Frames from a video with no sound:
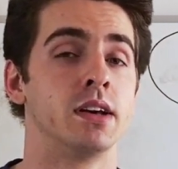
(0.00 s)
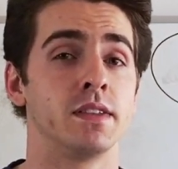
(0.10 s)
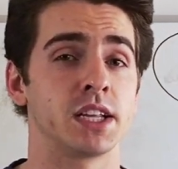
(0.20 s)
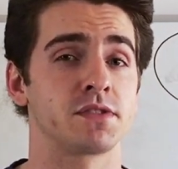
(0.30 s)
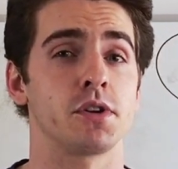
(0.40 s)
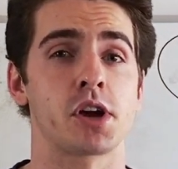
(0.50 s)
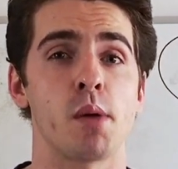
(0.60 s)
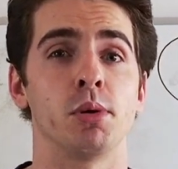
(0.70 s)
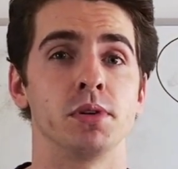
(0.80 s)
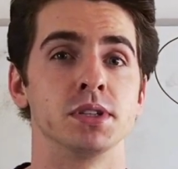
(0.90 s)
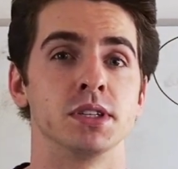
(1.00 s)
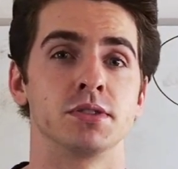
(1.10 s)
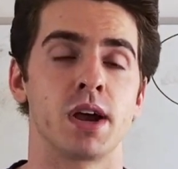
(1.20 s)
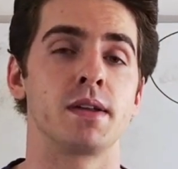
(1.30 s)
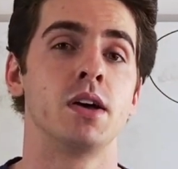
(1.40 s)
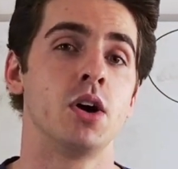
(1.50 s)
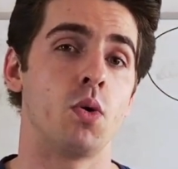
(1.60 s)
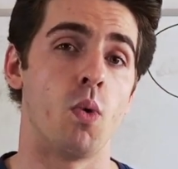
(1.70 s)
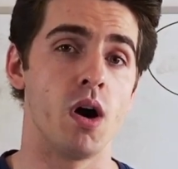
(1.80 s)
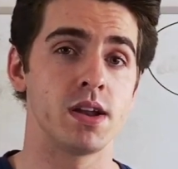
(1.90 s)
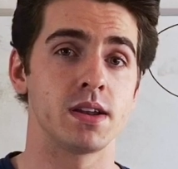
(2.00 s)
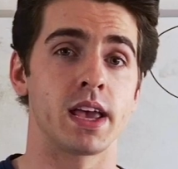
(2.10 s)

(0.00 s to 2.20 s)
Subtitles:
That's for a couple of reasons, right? 1,